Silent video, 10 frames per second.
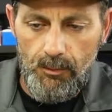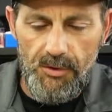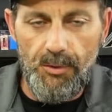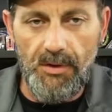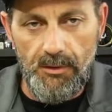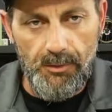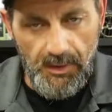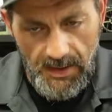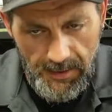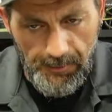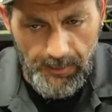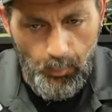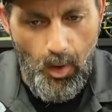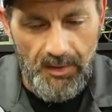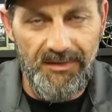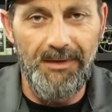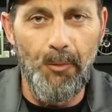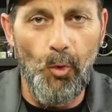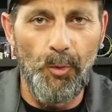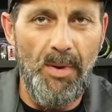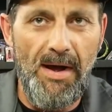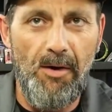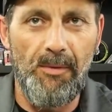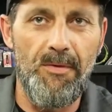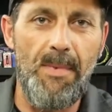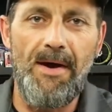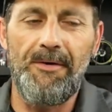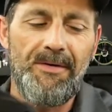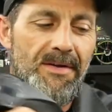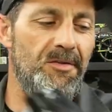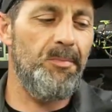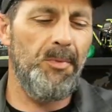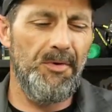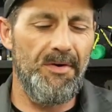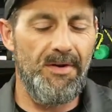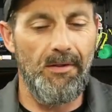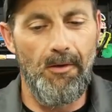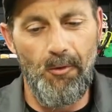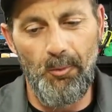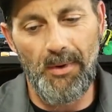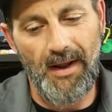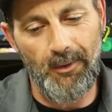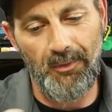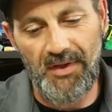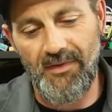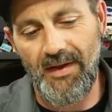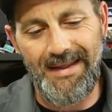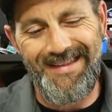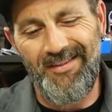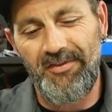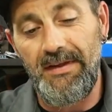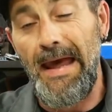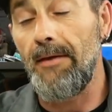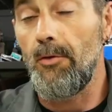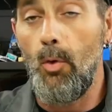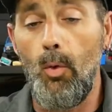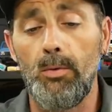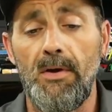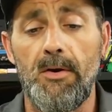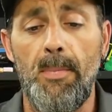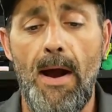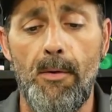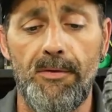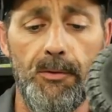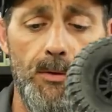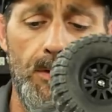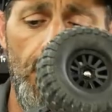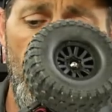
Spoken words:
you can hear it wanting more power. The battery is pretty low, but I don't think that ESC has a whole ton of power to it.